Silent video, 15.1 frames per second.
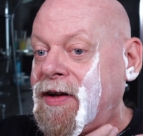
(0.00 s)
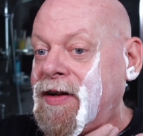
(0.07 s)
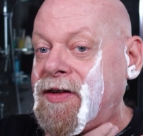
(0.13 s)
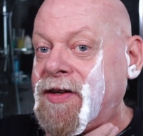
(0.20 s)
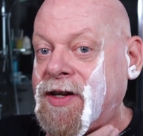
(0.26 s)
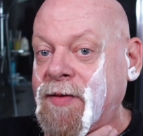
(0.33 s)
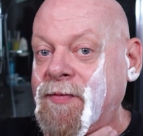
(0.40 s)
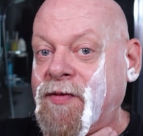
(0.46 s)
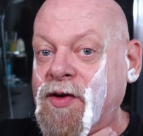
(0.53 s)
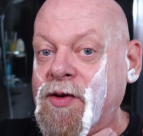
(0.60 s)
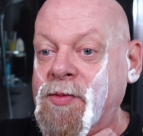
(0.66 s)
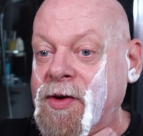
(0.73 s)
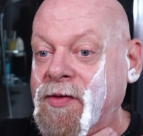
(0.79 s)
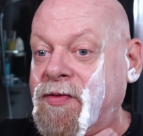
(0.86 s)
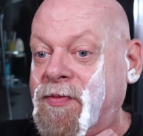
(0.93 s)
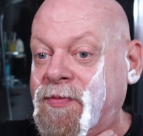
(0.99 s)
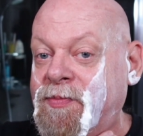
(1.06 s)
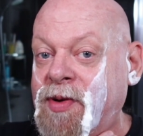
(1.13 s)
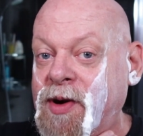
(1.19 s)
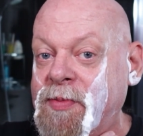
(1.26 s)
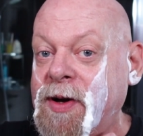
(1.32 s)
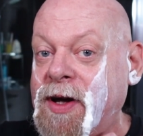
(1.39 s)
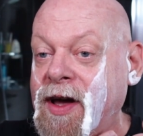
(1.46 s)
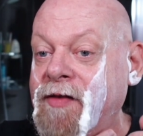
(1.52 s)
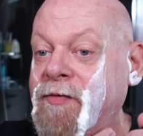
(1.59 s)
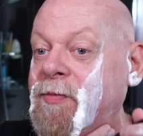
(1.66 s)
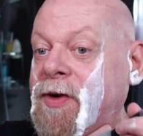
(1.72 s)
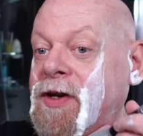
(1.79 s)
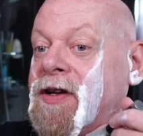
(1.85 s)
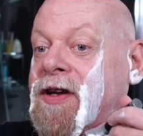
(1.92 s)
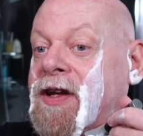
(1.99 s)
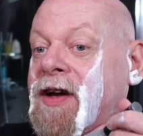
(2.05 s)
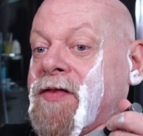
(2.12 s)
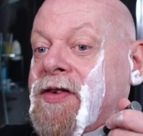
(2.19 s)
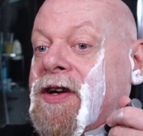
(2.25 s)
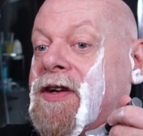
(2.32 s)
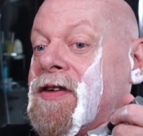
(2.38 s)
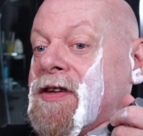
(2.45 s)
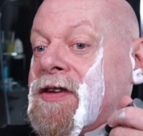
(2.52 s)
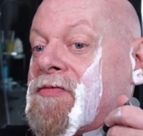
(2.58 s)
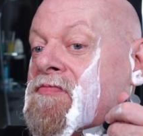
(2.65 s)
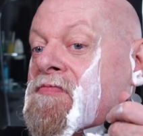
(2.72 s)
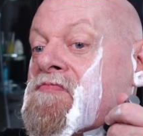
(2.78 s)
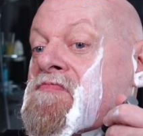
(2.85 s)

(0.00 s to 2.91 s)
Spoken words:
some form of proper governance,